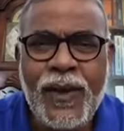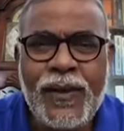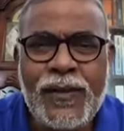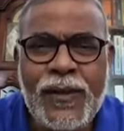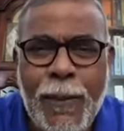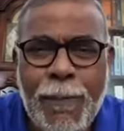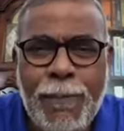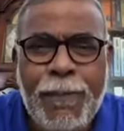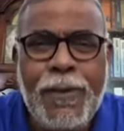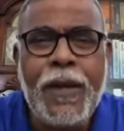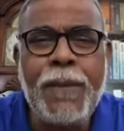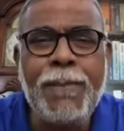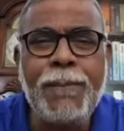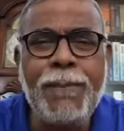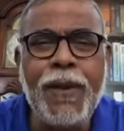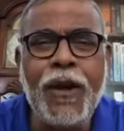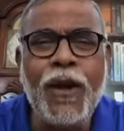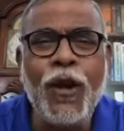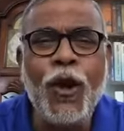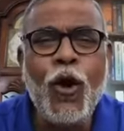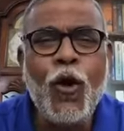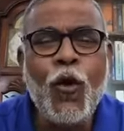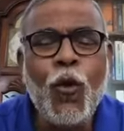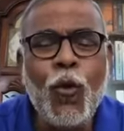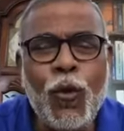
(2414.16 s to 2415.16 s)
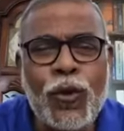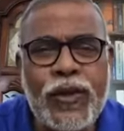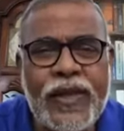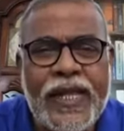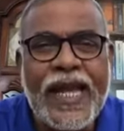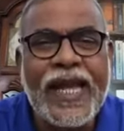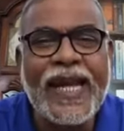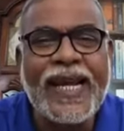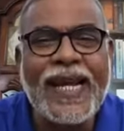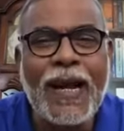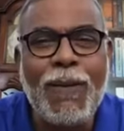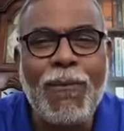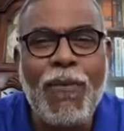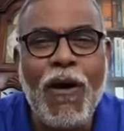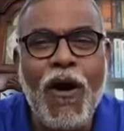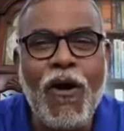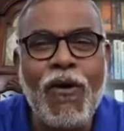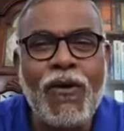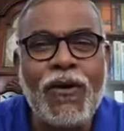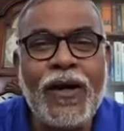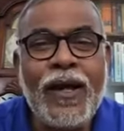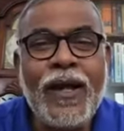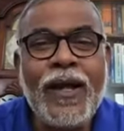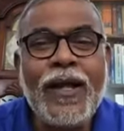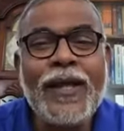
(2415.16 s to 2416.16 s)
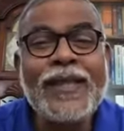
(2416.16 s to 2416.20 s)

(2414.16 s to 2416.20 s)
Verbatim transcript: the people who think about